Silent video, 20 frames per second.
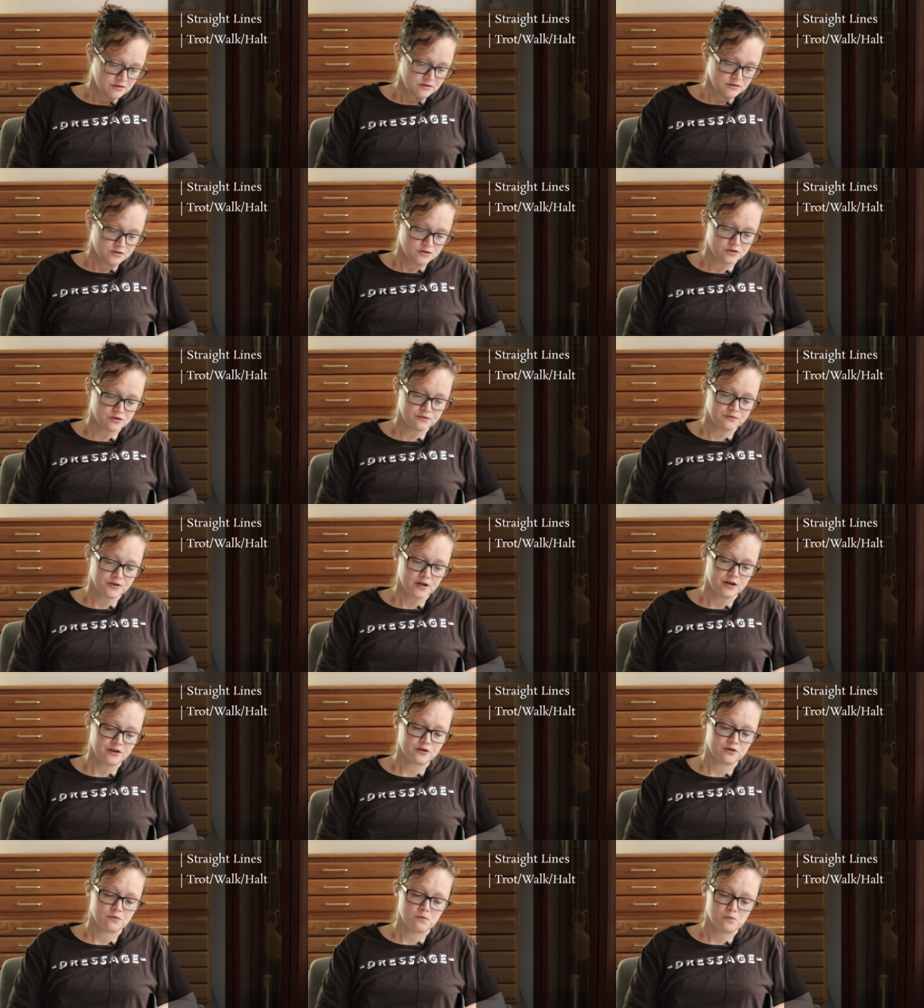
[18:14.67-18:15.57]
So you've
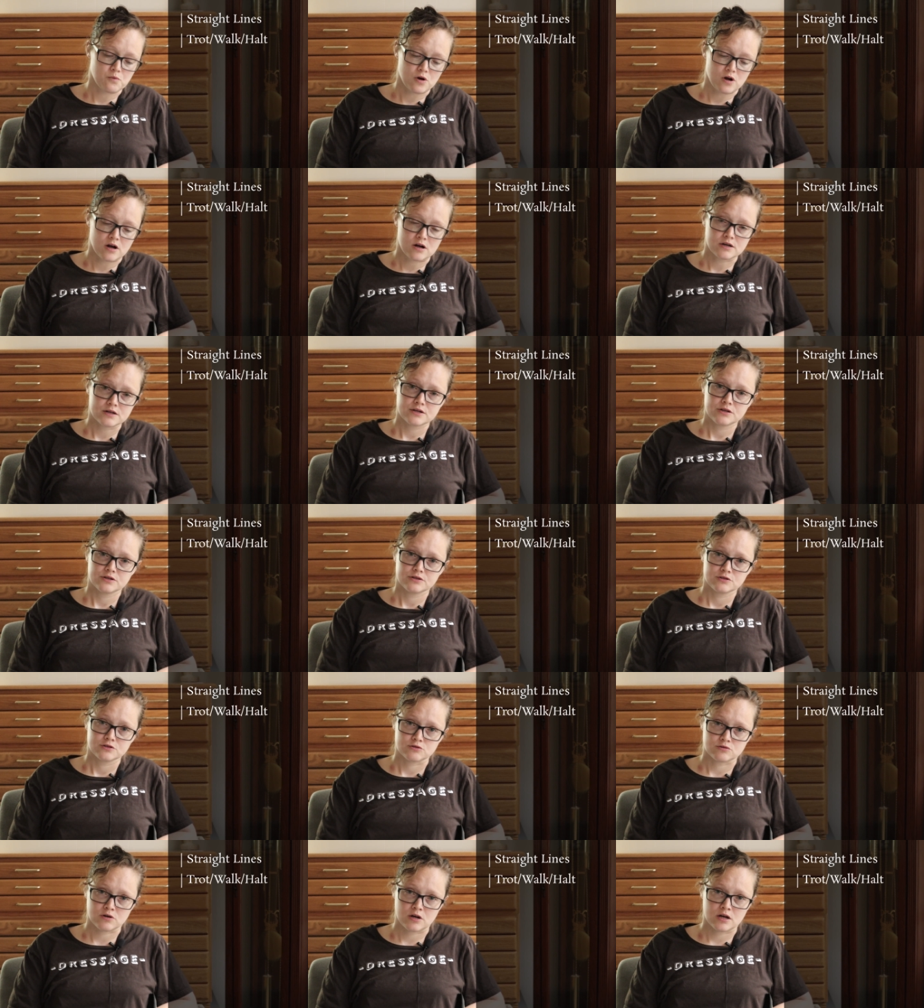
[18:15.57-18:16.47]
got your walk,
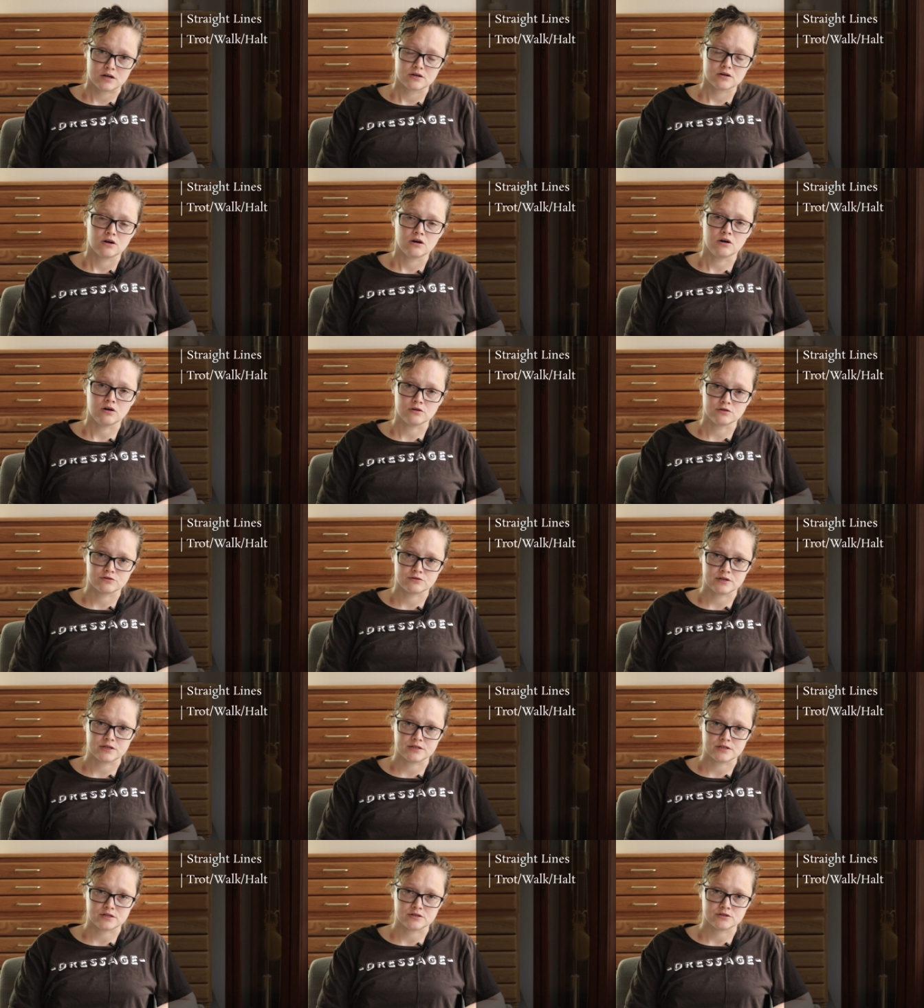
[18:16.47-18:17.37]
trot, halt
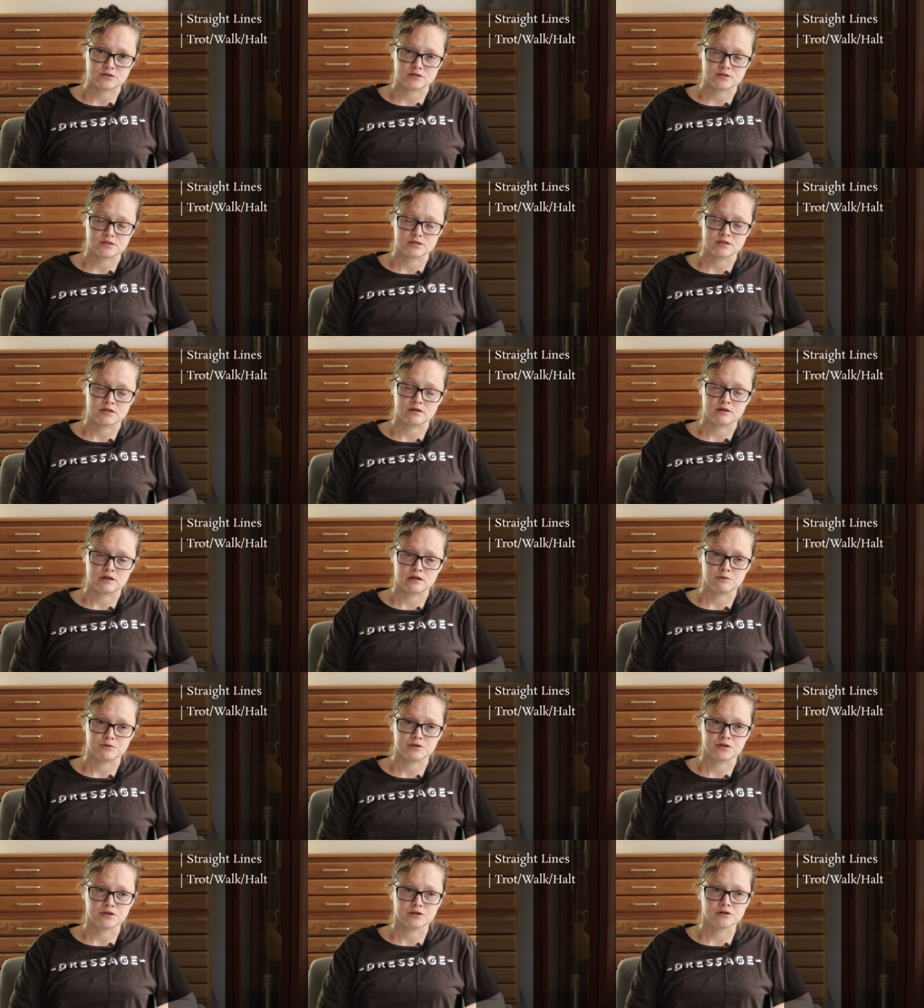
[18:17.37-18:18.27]
transitions. Now I
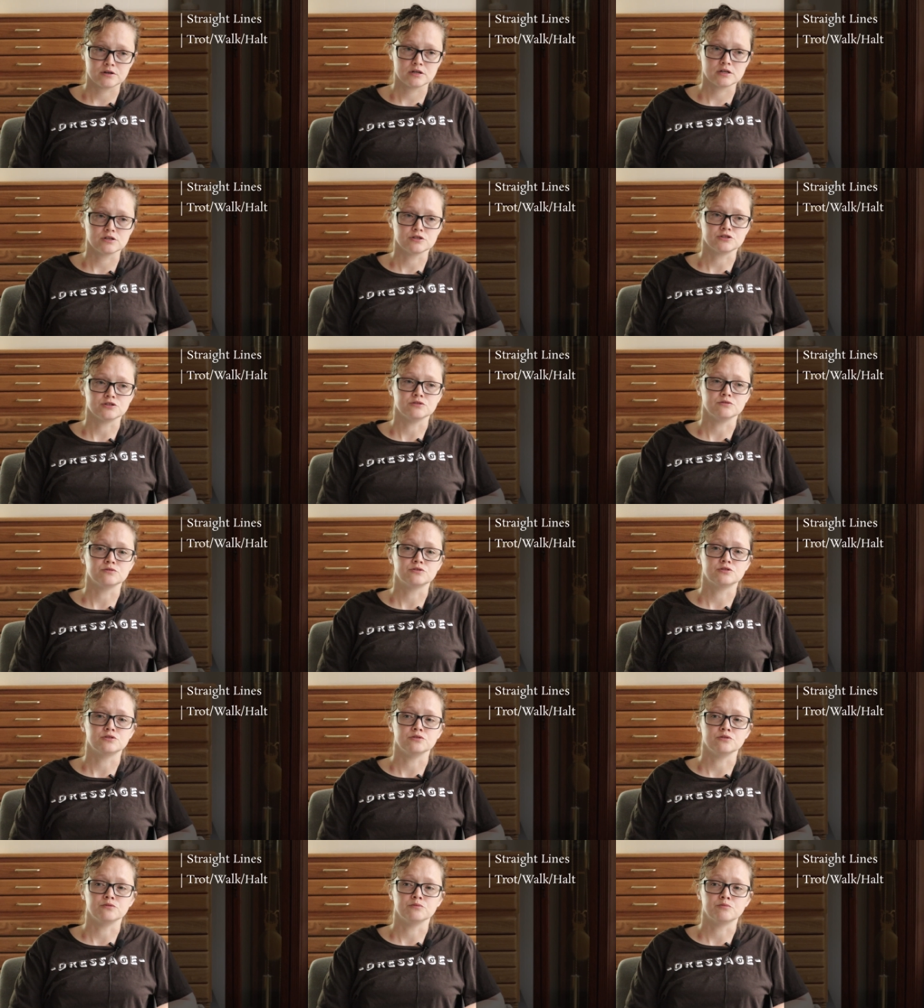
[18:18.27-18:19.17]
would encourage you
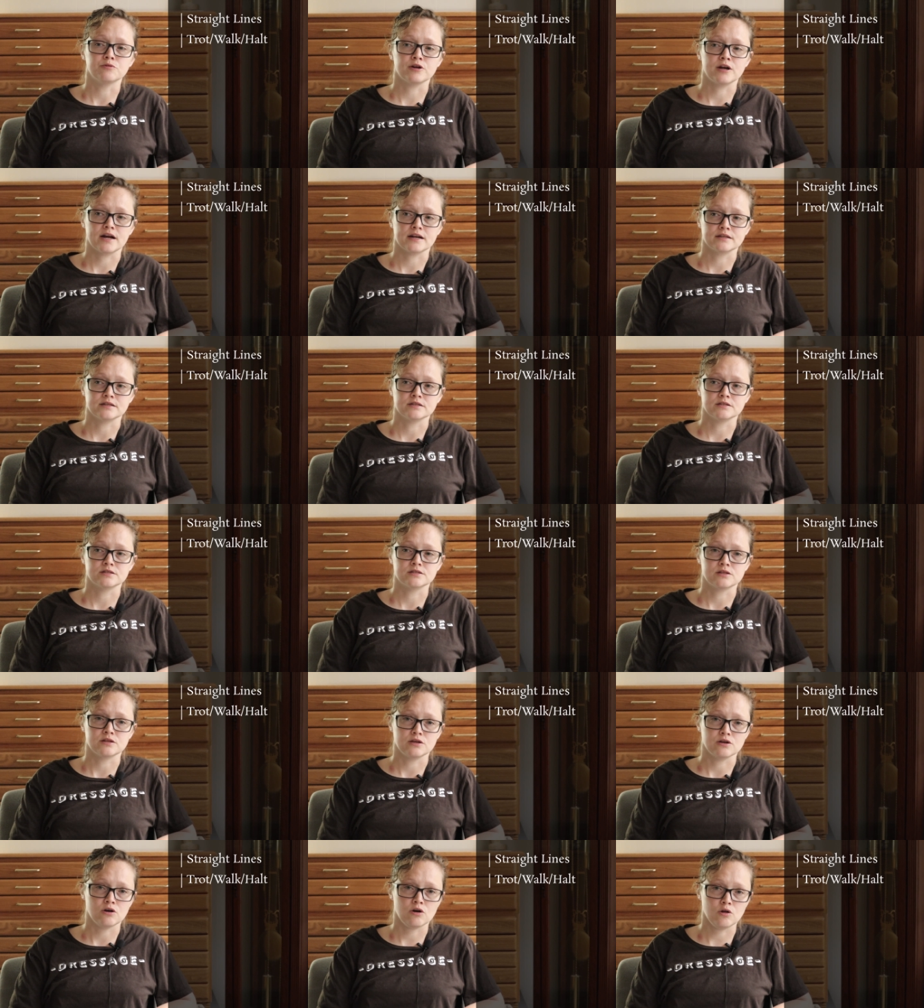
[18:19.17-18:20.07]
to practice
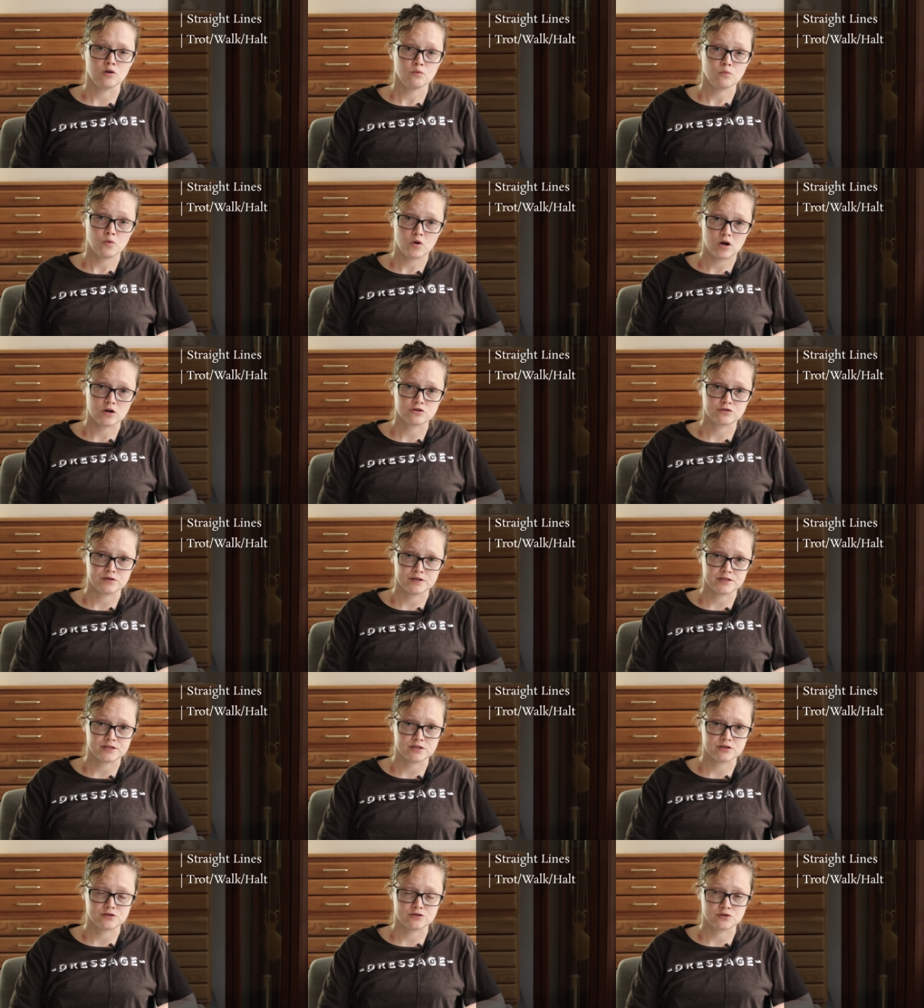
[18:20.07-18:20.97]
the halt walk
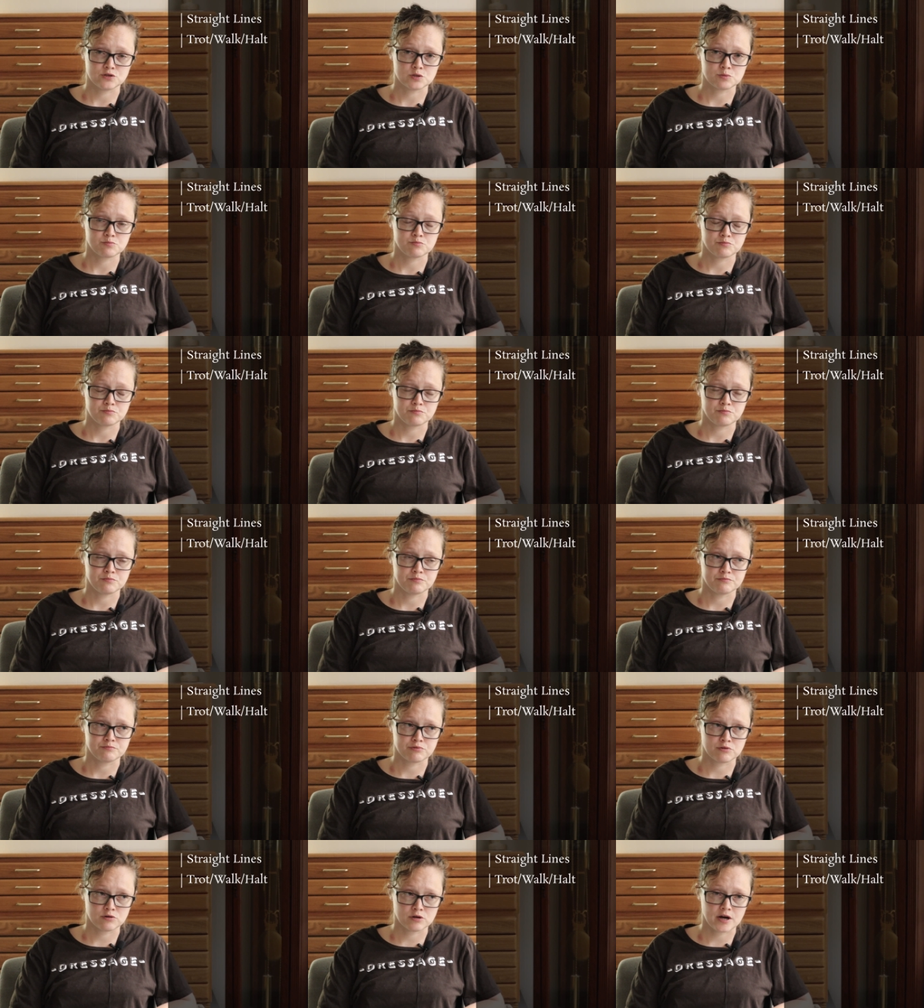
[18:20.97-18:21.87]
transitions
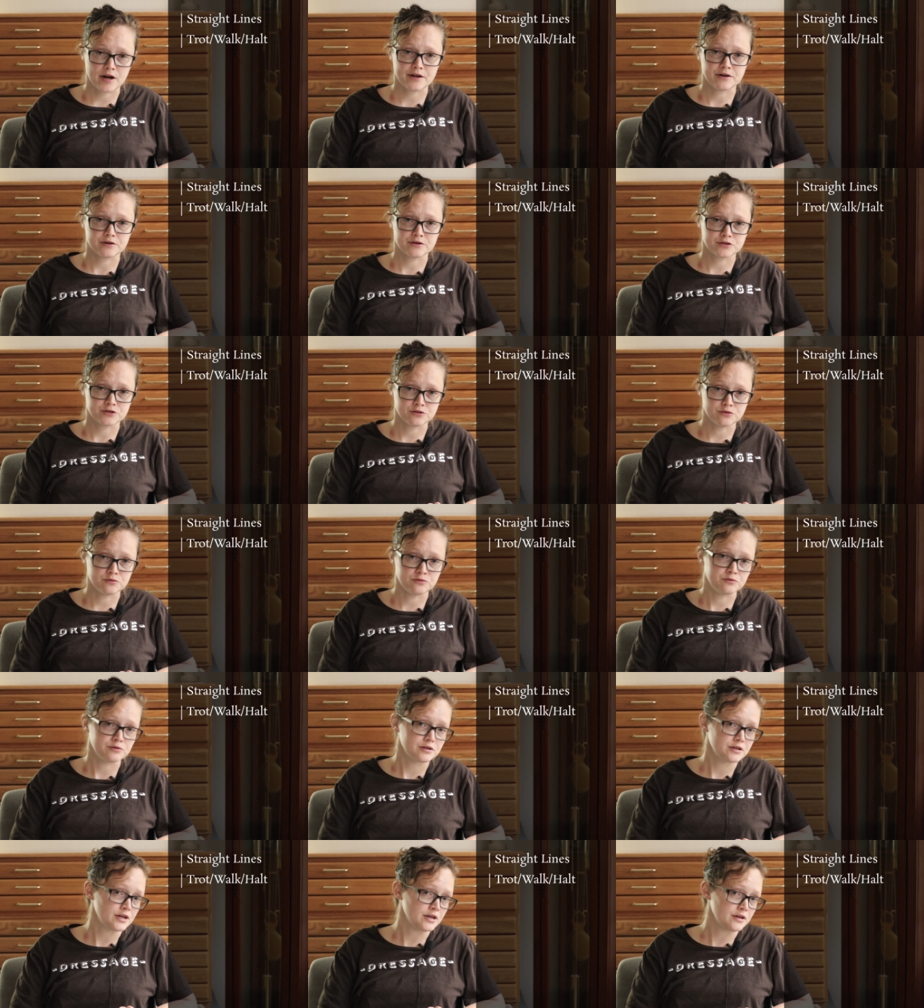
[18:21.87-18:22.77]
prior to